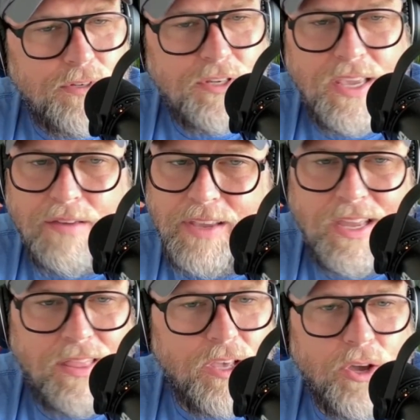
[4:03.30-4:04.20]

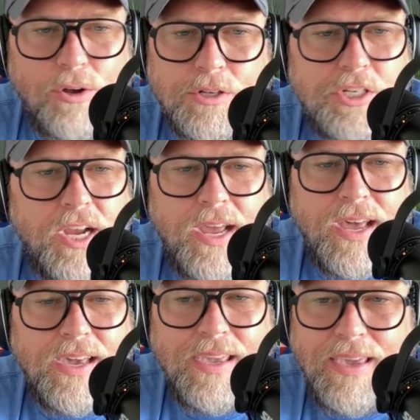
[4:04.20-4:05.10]
getting the gold
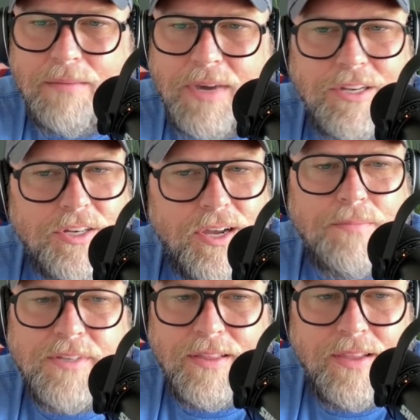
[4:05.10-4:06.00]
check and get my
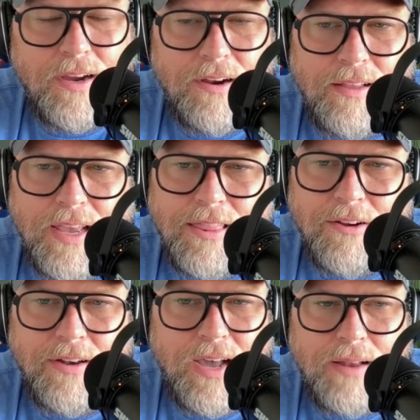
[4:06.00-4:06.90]
jobs on there. Like
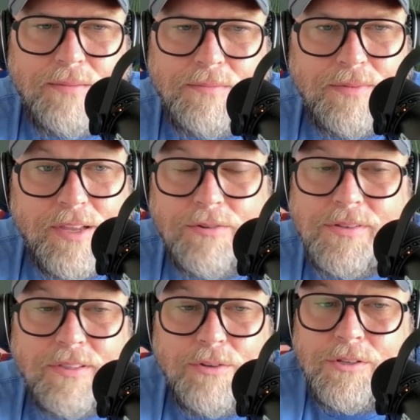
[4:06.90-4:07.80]
they're not.
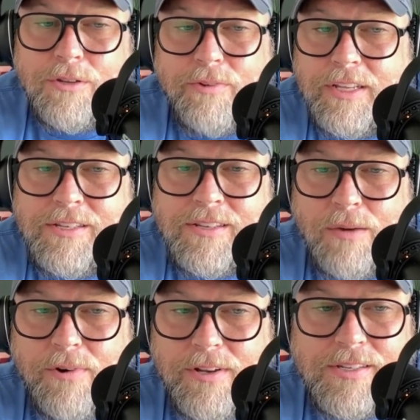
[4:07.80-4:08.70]
Those are the releases I
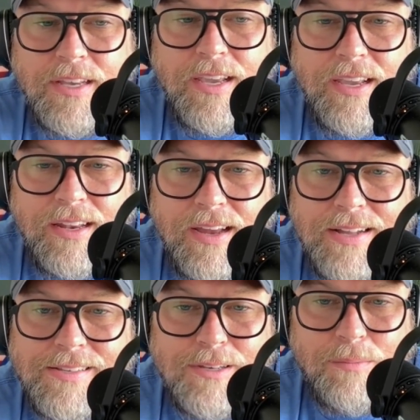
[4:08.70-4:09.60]
want to see,
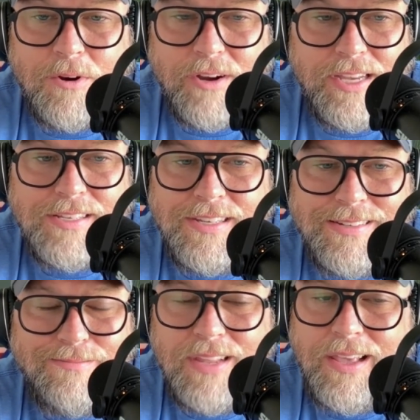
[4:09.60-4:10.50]
not some crazy
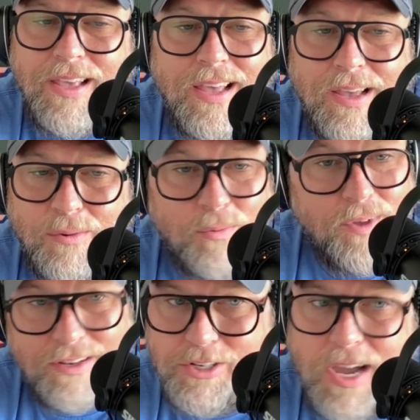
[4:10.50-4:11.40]

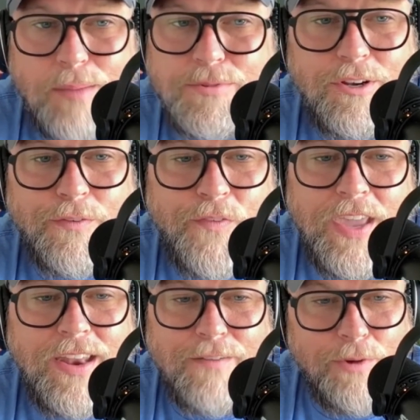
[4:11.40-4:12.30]
jobs in your
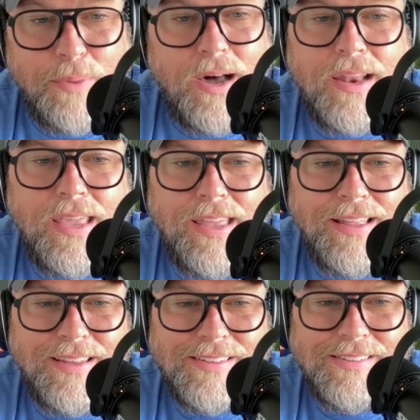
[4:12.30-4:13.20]
feed, everybody.
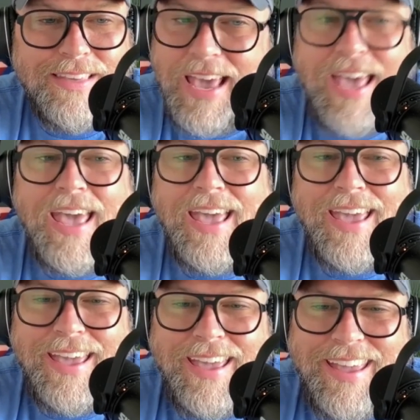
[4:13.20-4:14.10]

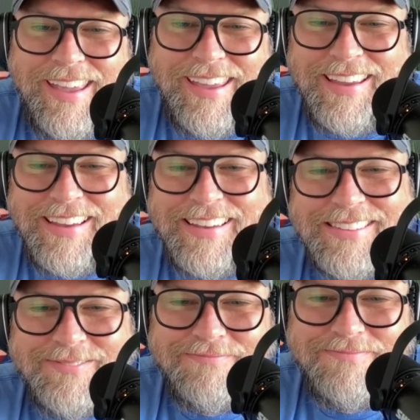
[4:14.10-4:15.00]
Yay.
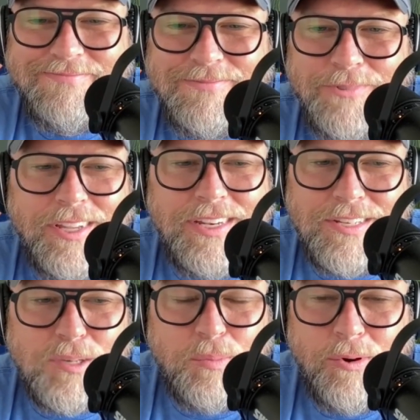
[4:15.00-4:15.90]
Really
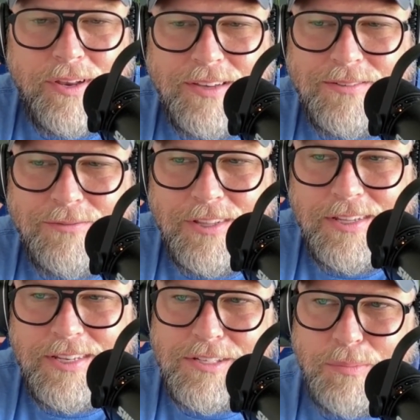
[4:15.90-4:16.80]
disappointing. Disappointing.